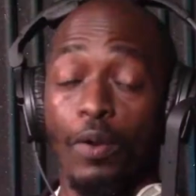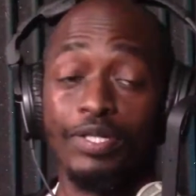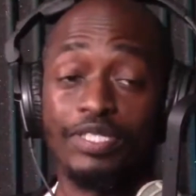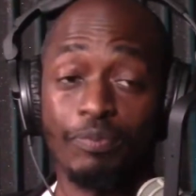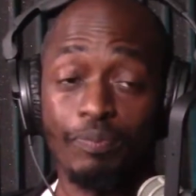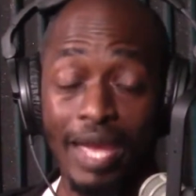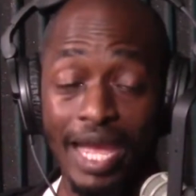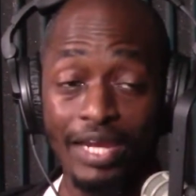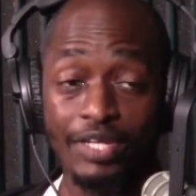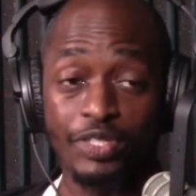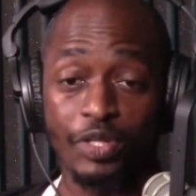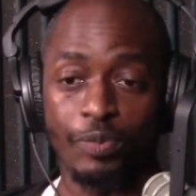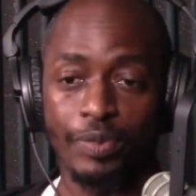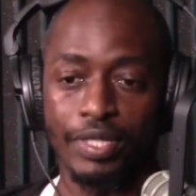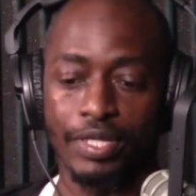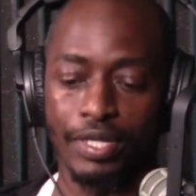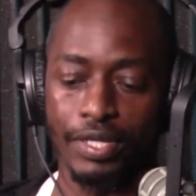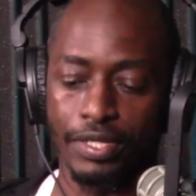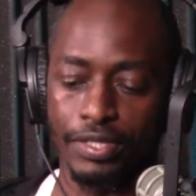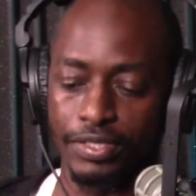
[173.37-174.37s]
it's major,
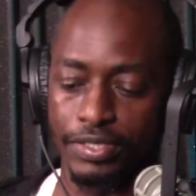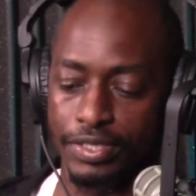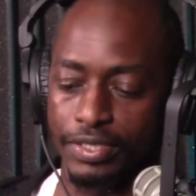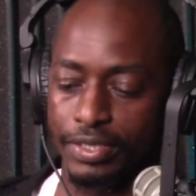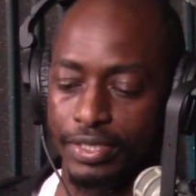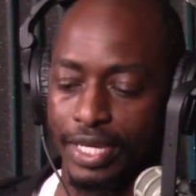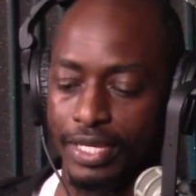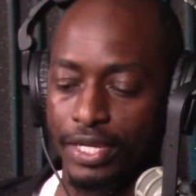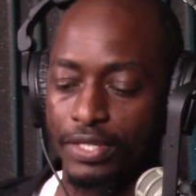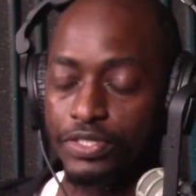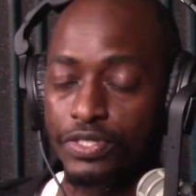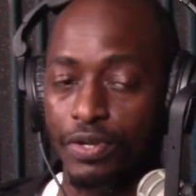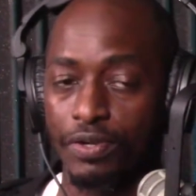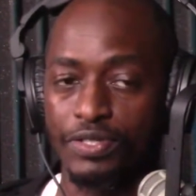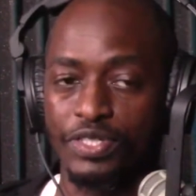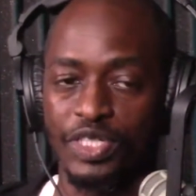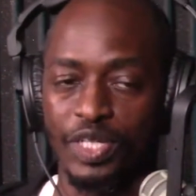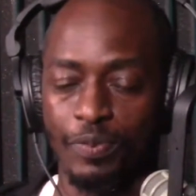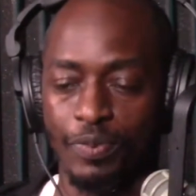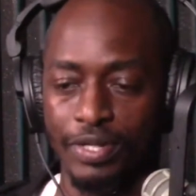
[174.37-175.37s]
because an
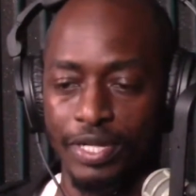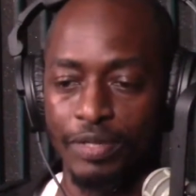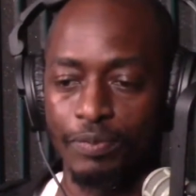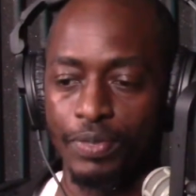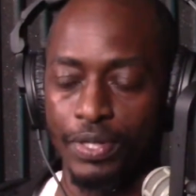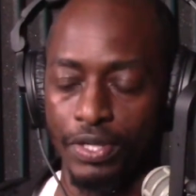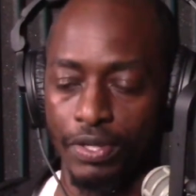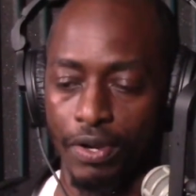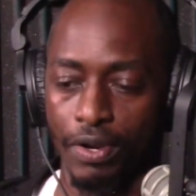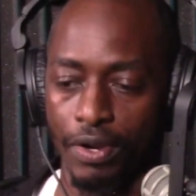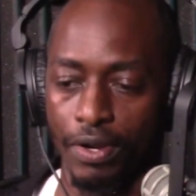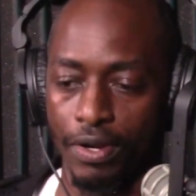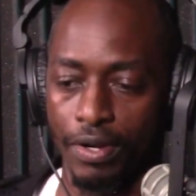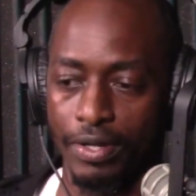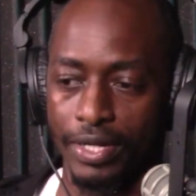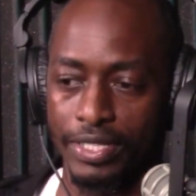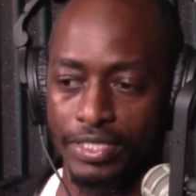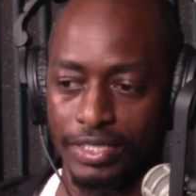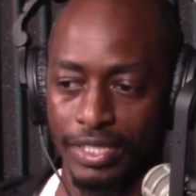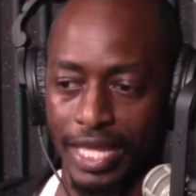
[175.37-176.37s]
internship in
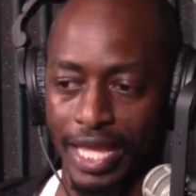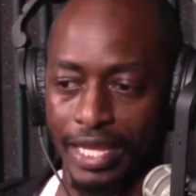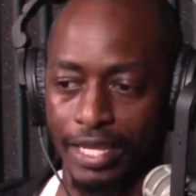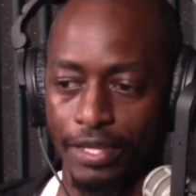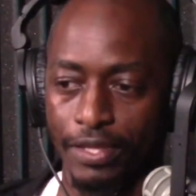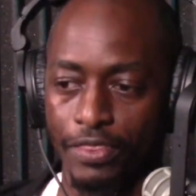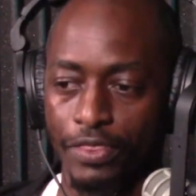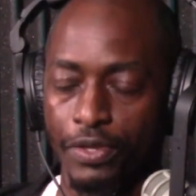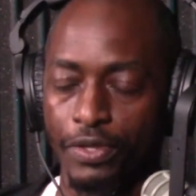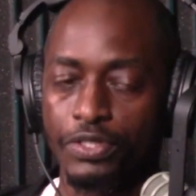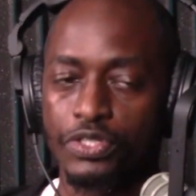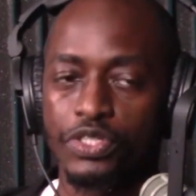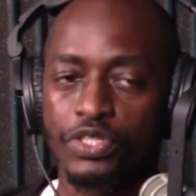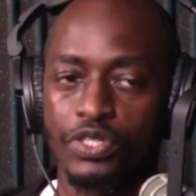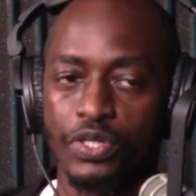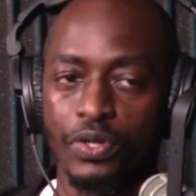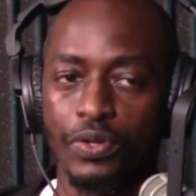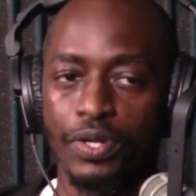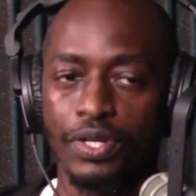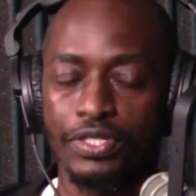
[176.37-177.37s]
NPR is like the
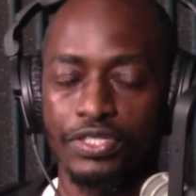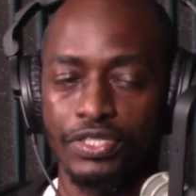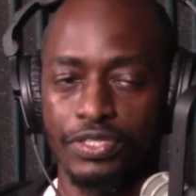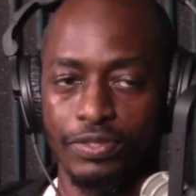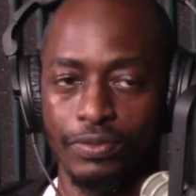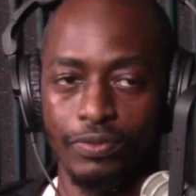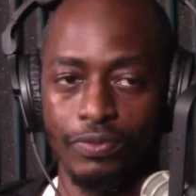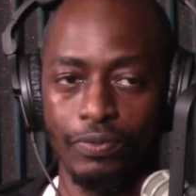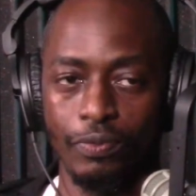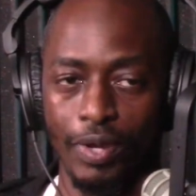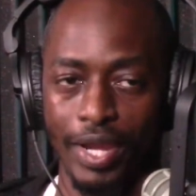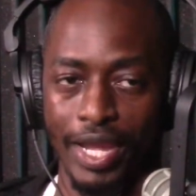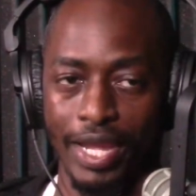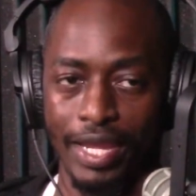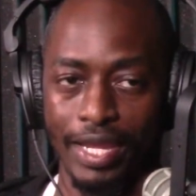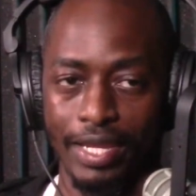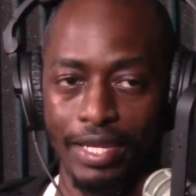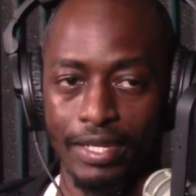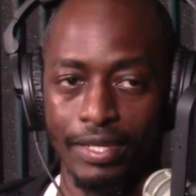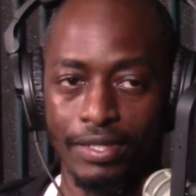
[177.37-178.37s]
surest
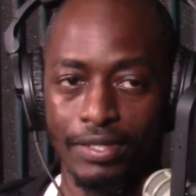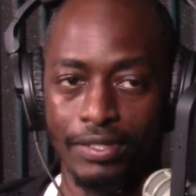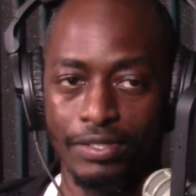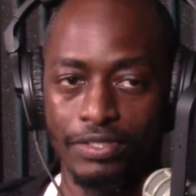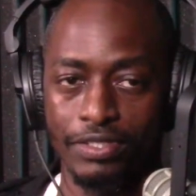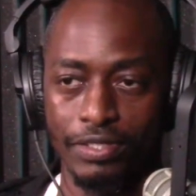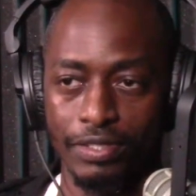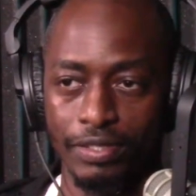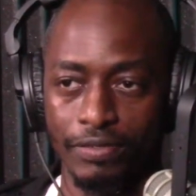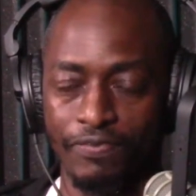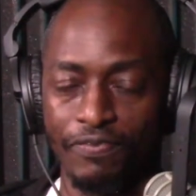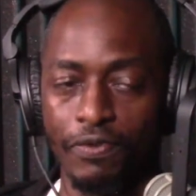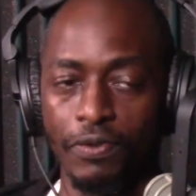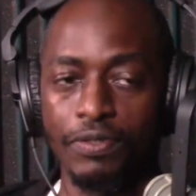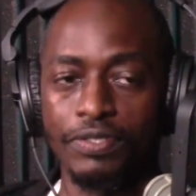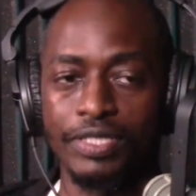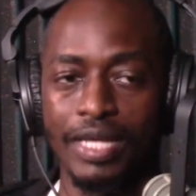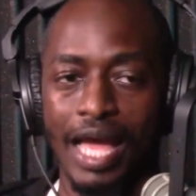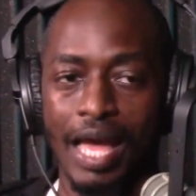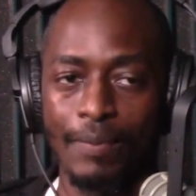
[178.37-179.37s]
way to
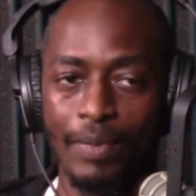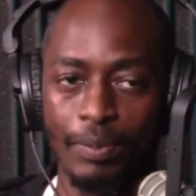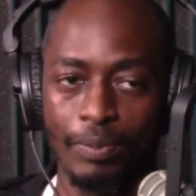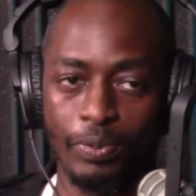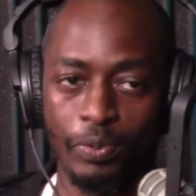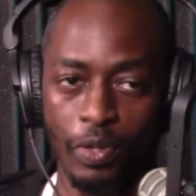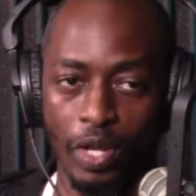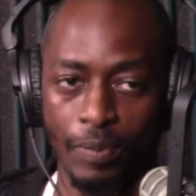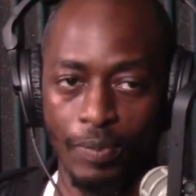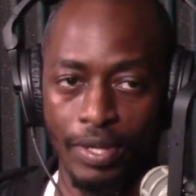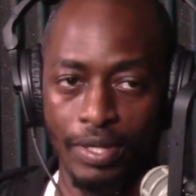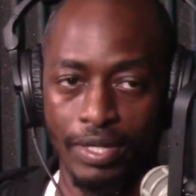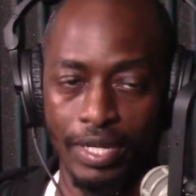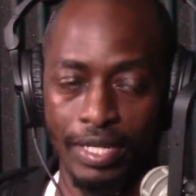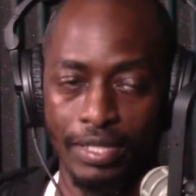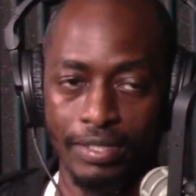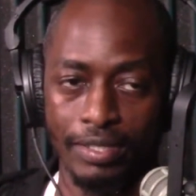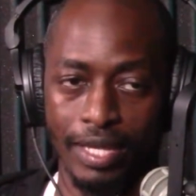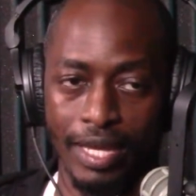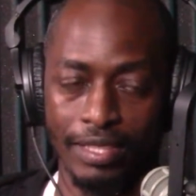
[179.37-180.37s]
full-time employment
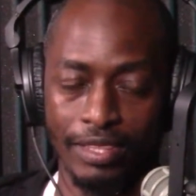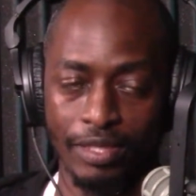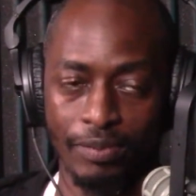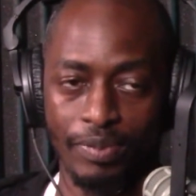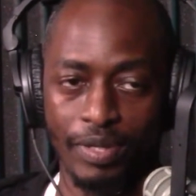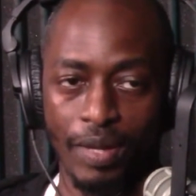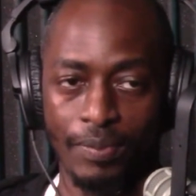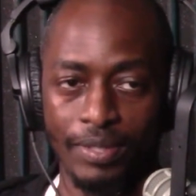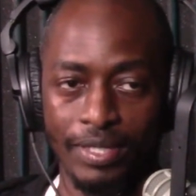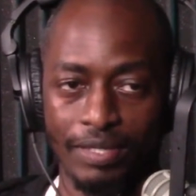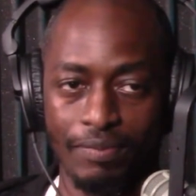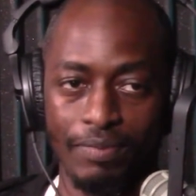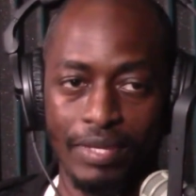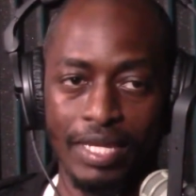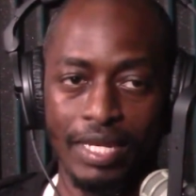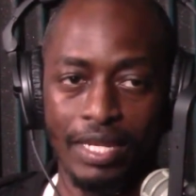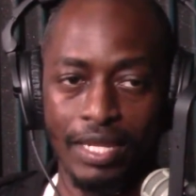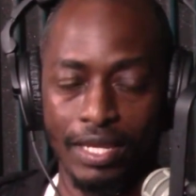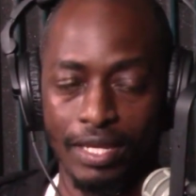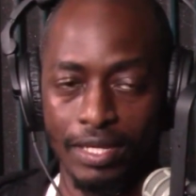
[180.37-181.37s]
in like the public
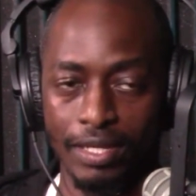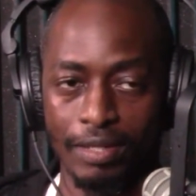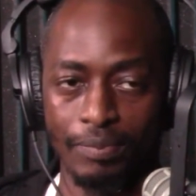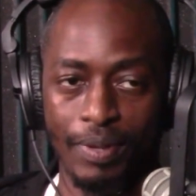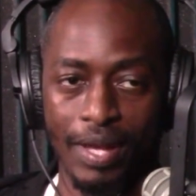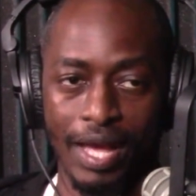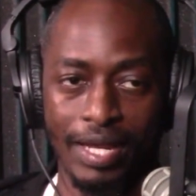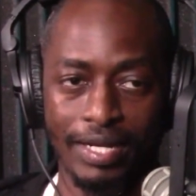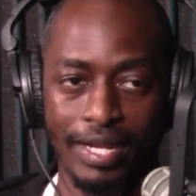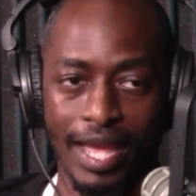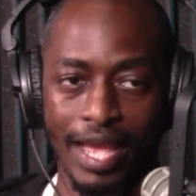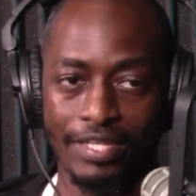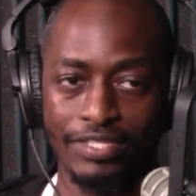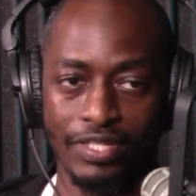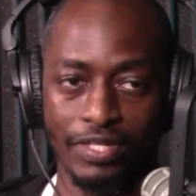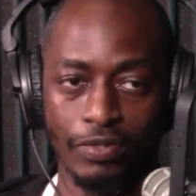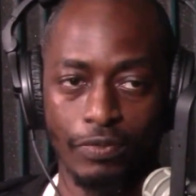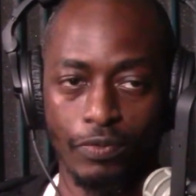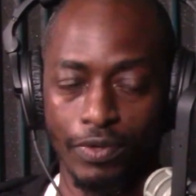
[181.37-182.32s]
media podcasting